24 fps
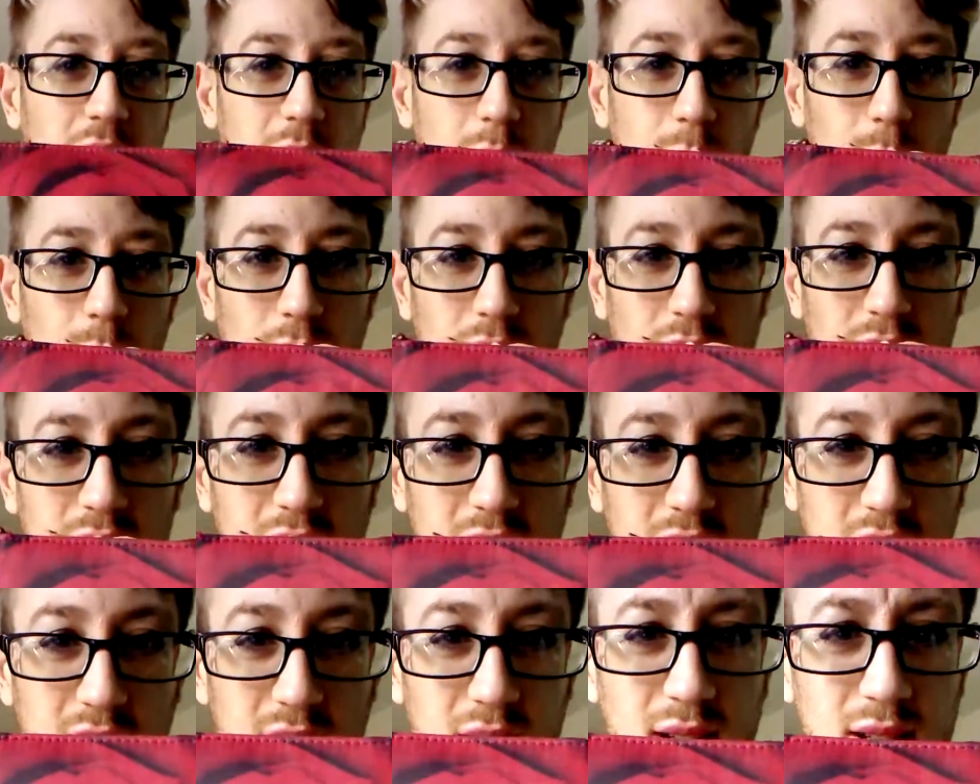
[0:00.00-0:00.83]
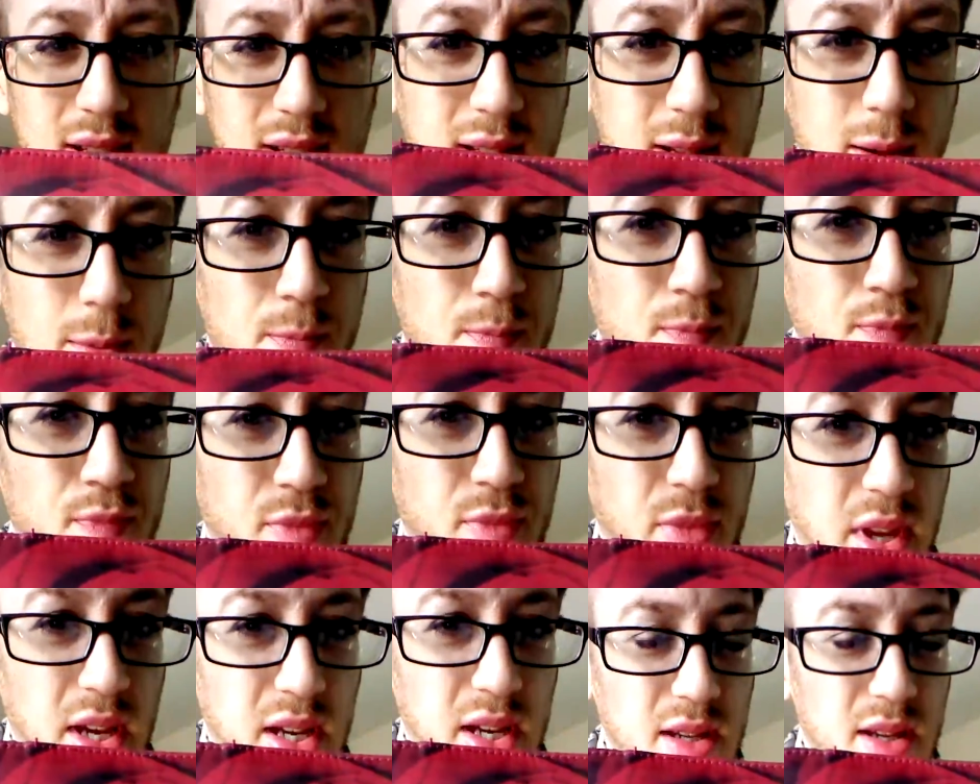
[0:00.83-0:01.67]
But this
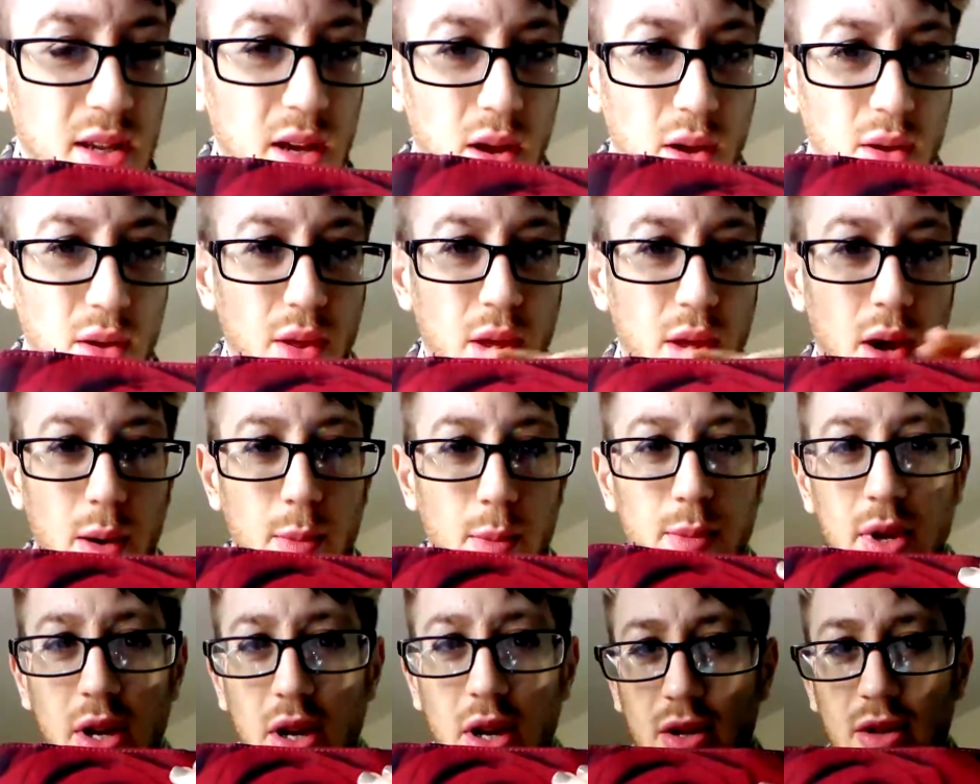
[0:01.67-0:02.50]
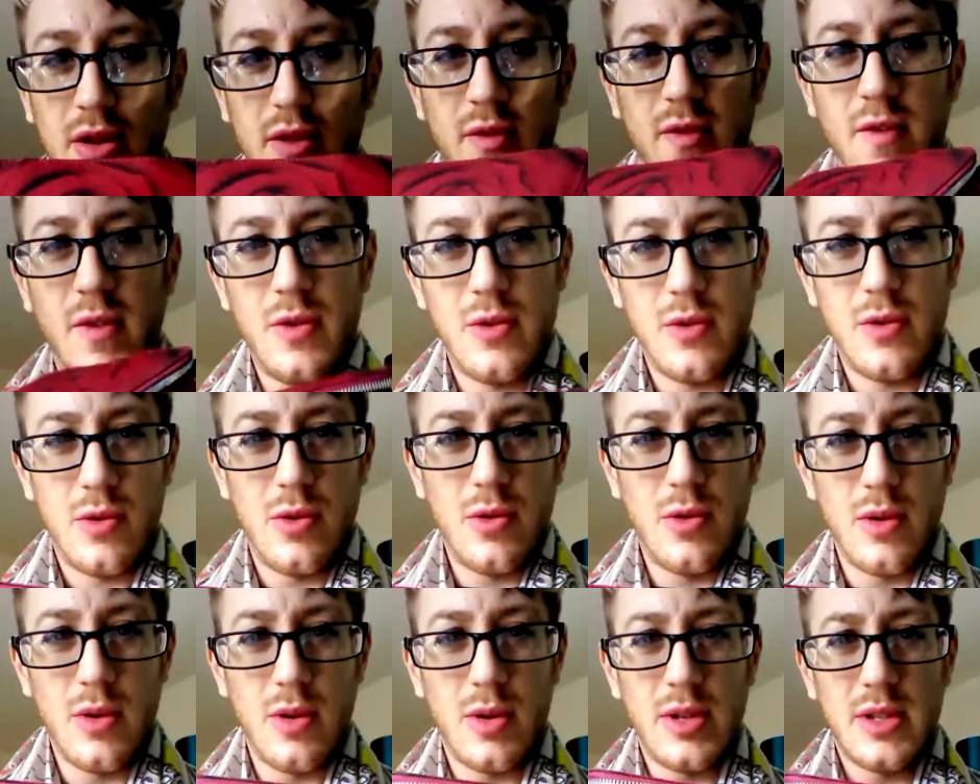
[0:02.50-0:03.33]
is a
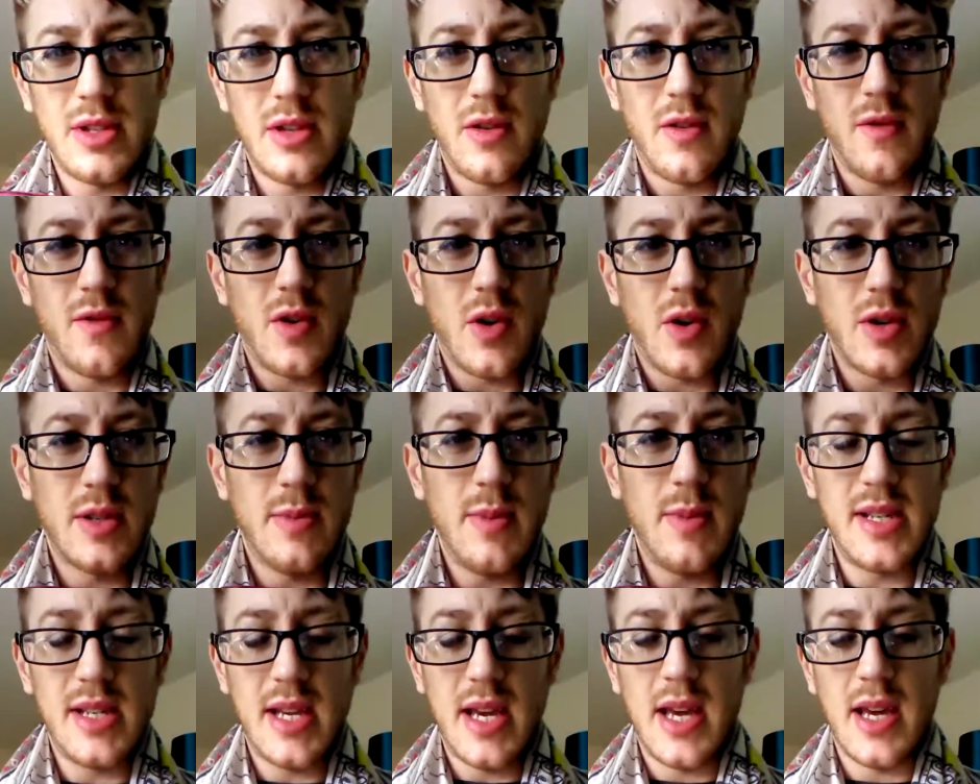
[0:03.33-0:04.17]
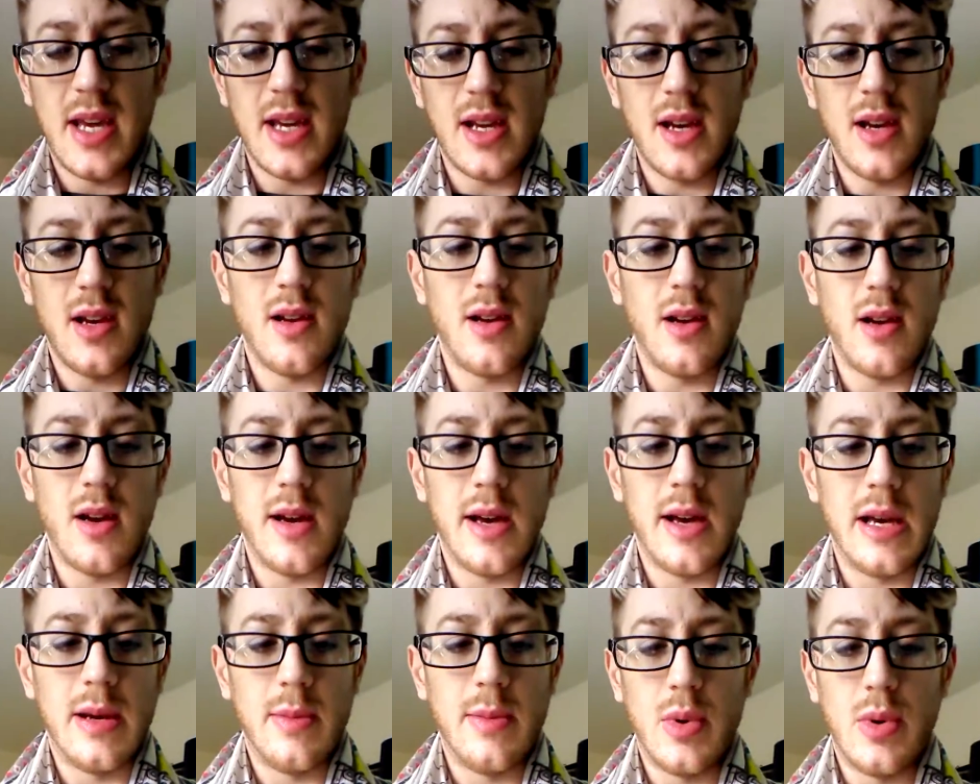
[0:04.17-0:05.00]
beautiful sort of cosmetic
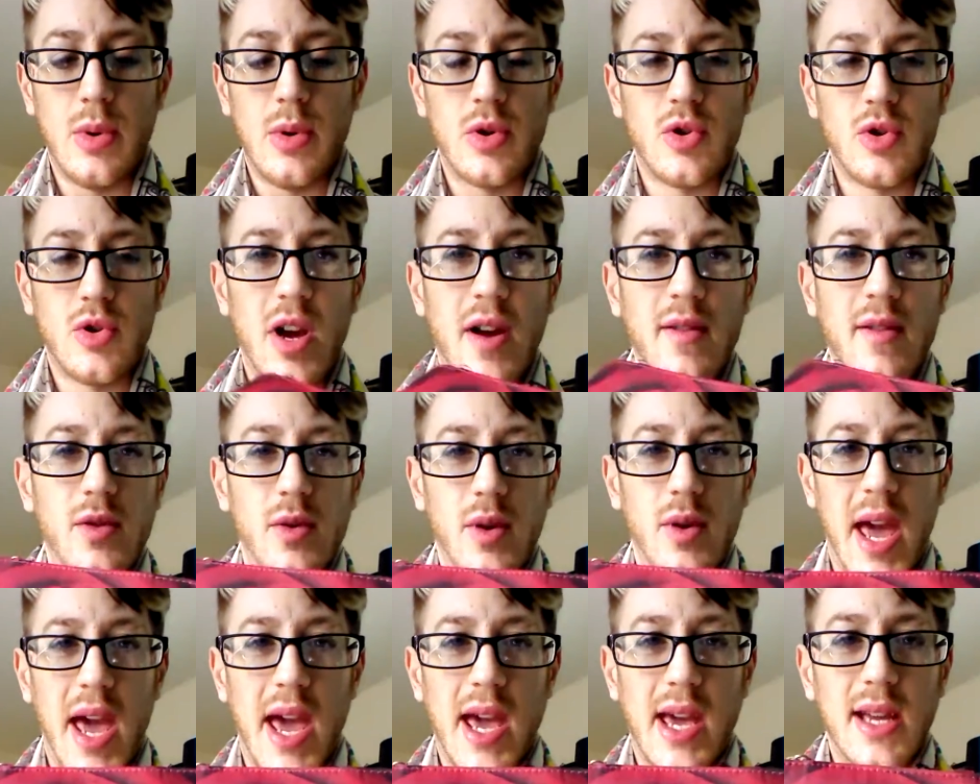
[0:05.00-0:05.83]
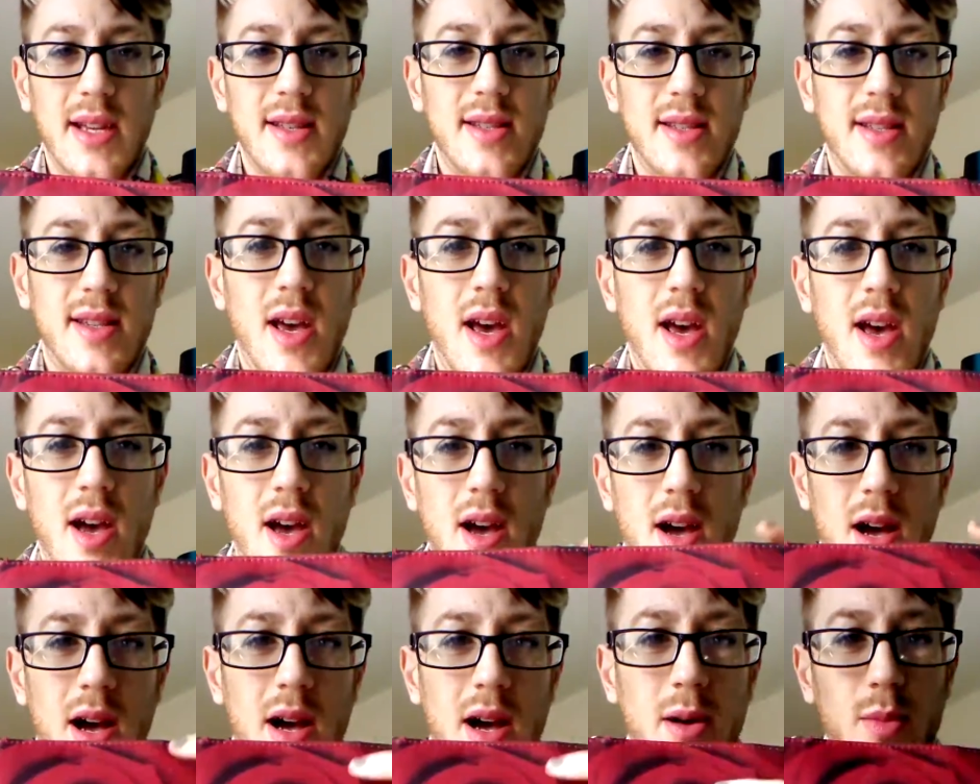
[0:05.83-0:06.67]
or travel case
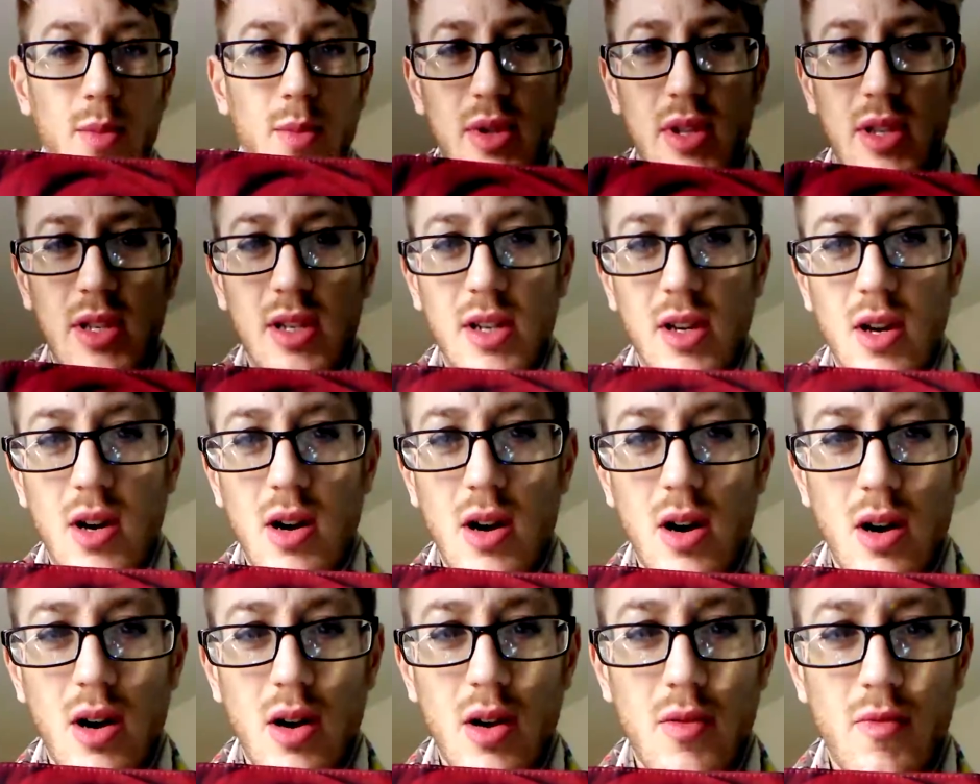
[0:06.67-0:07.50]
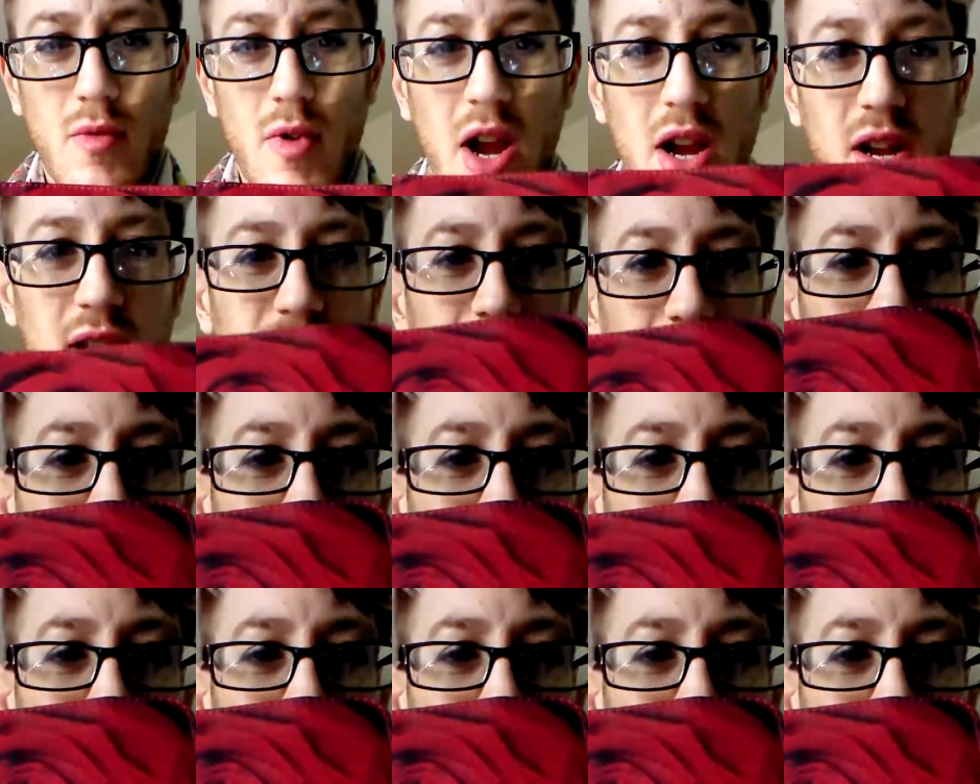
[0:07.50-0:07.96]
with the dark rose.